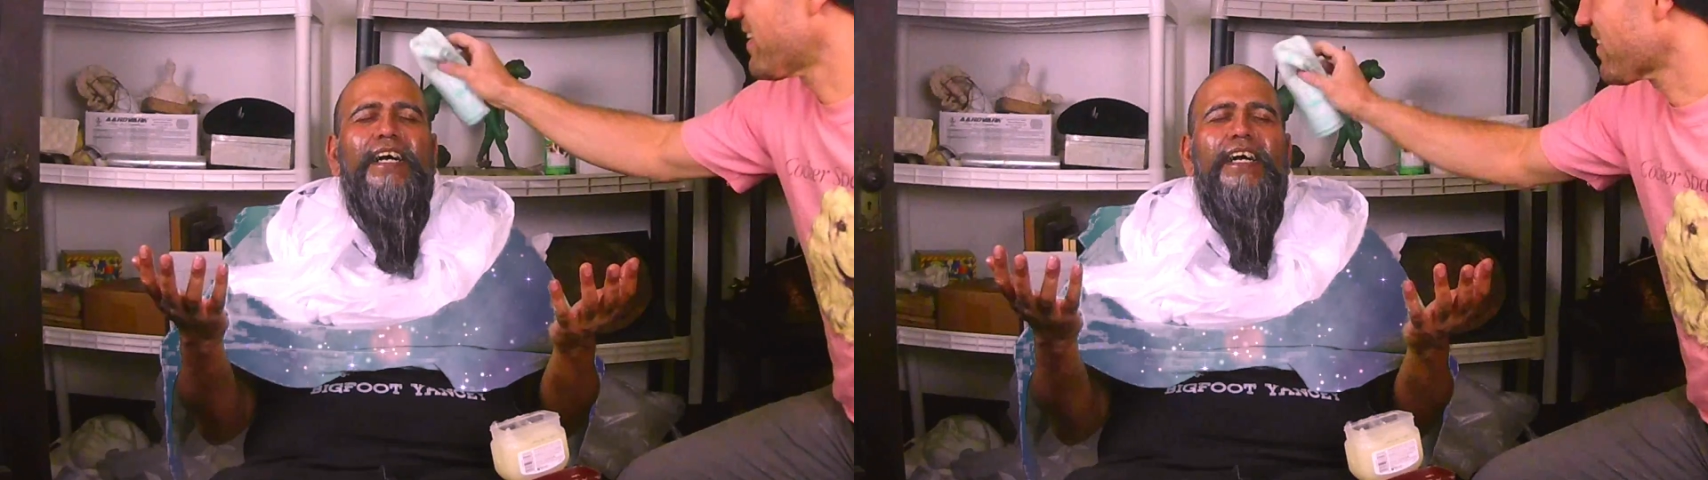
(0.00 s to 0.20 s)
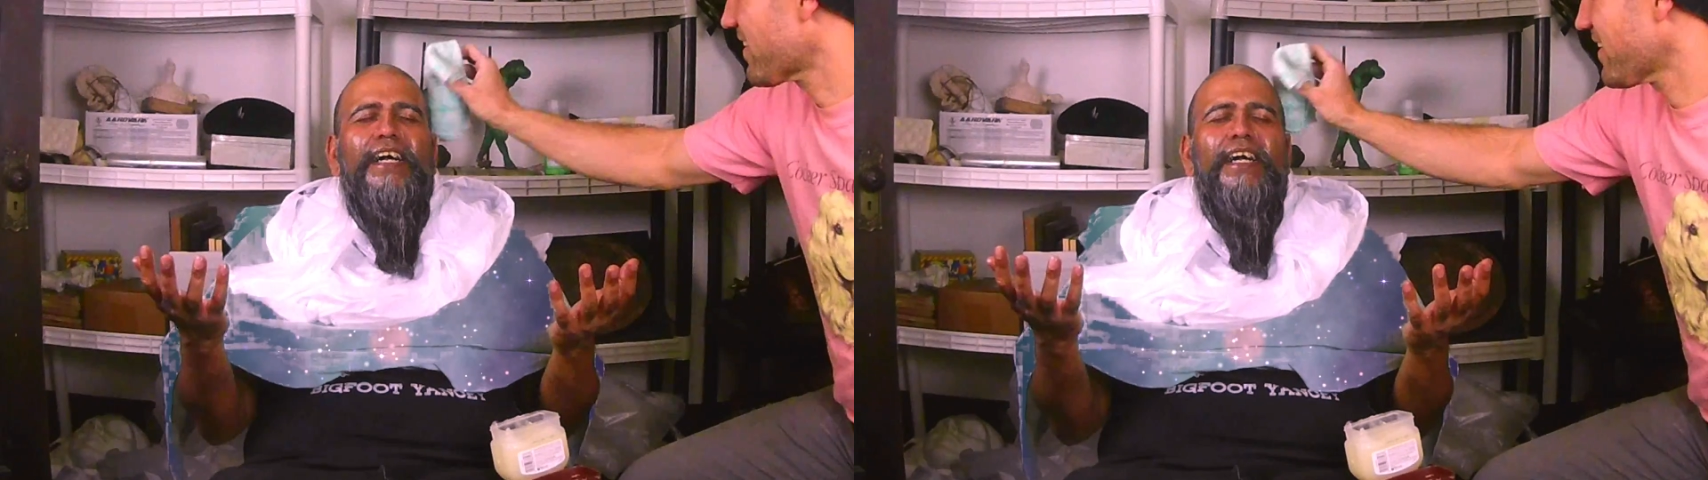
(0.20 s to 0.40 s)

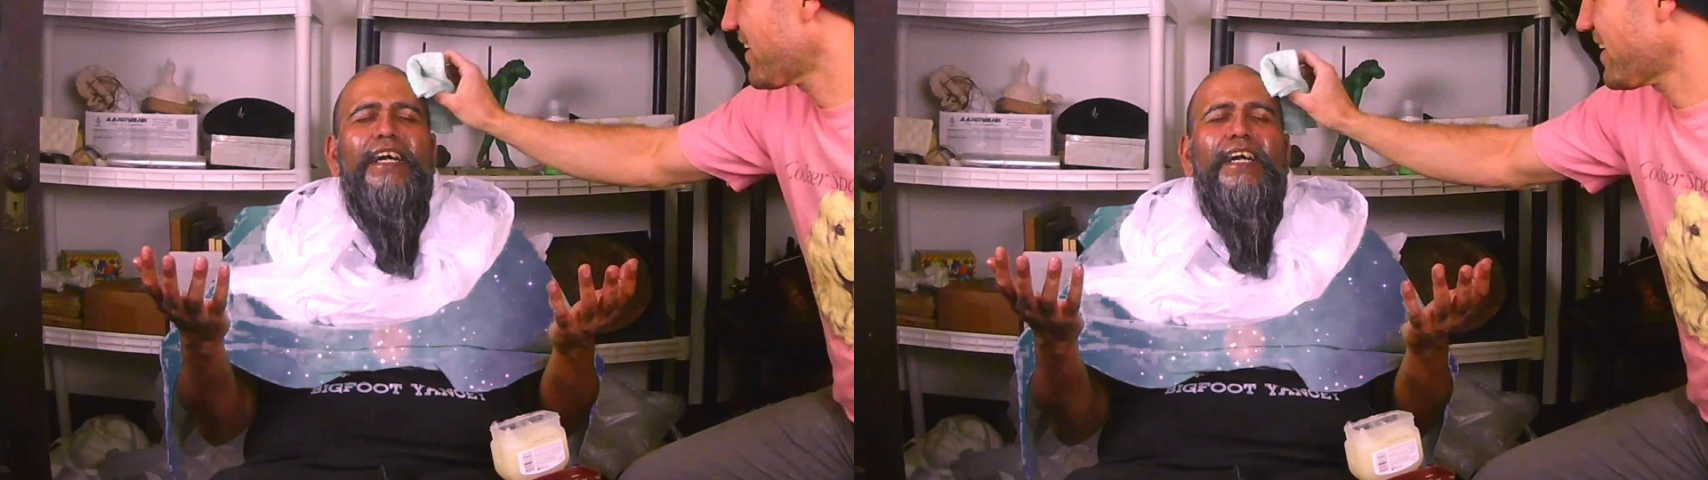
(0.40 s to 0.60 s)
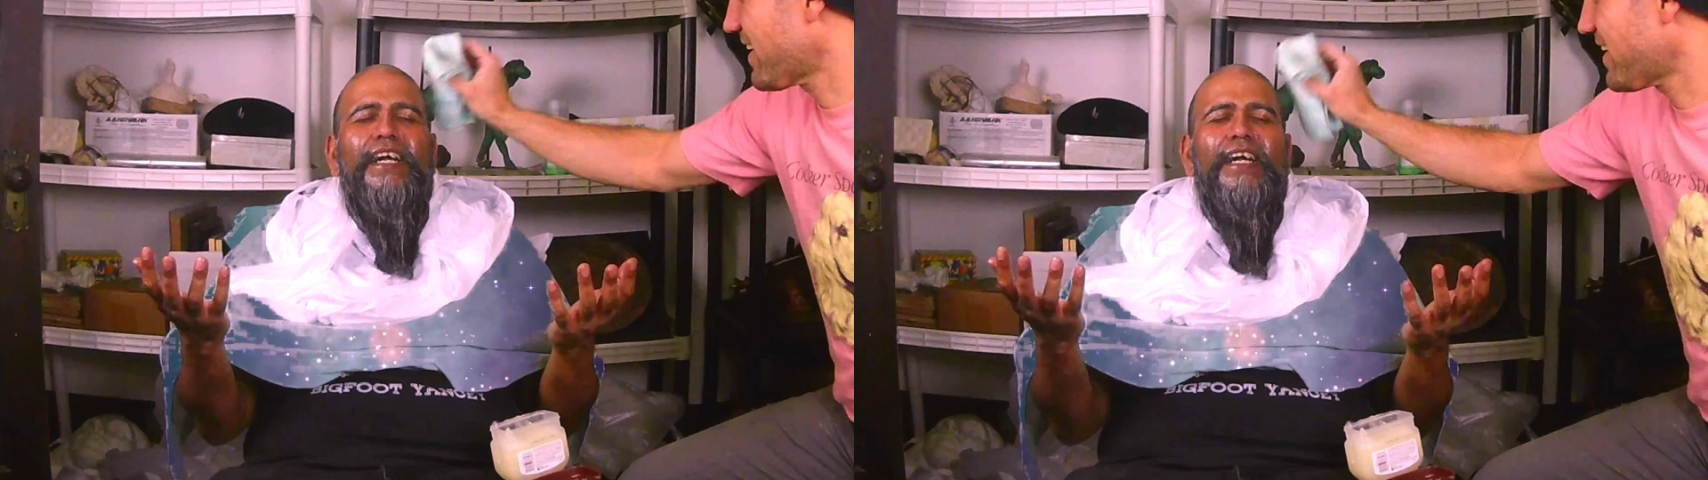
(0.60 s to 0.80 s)
Okay,
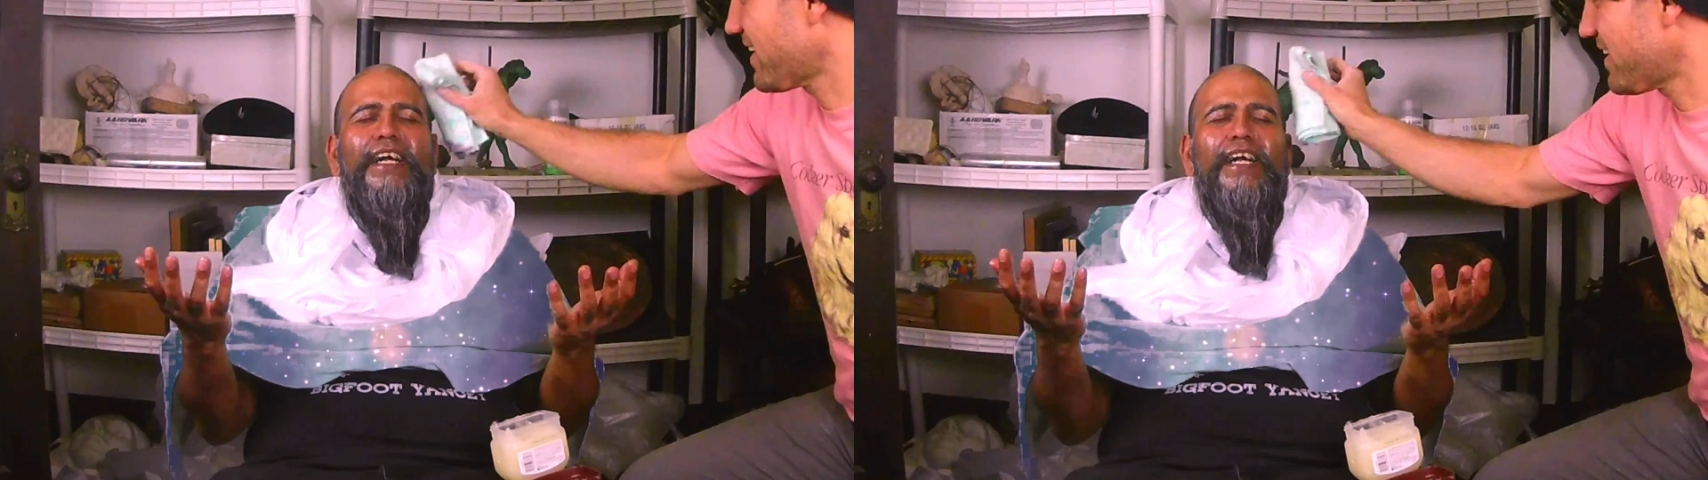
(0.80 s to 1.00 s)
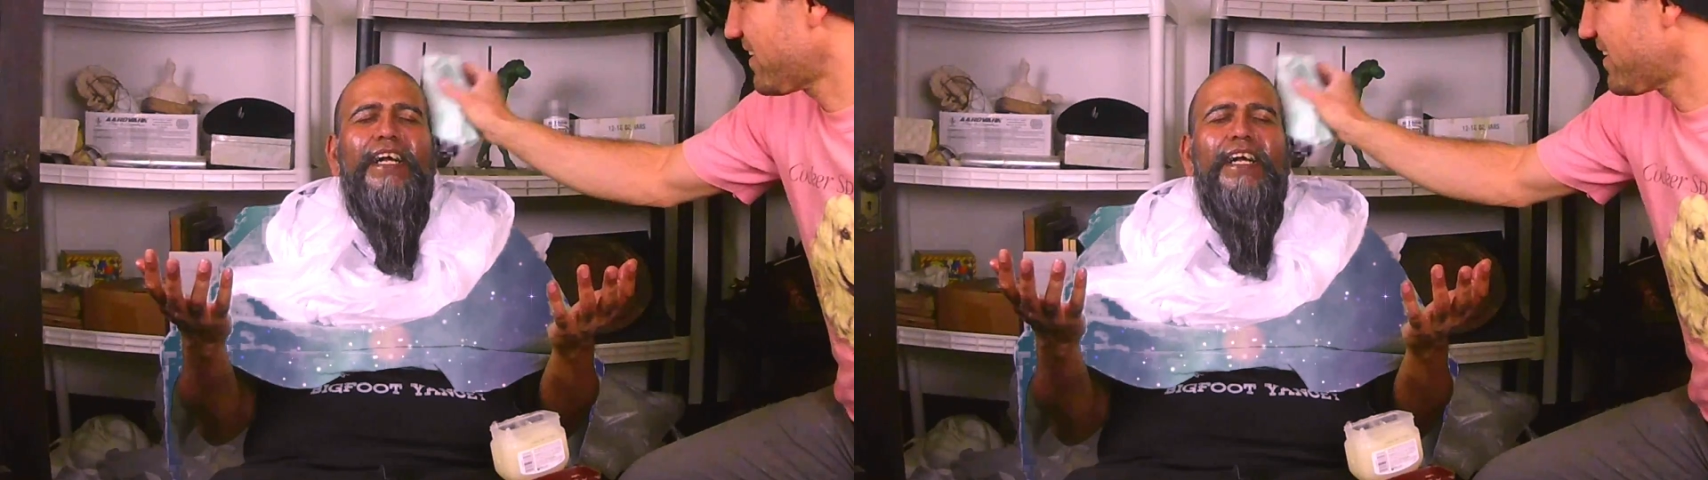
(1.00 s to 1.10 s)
and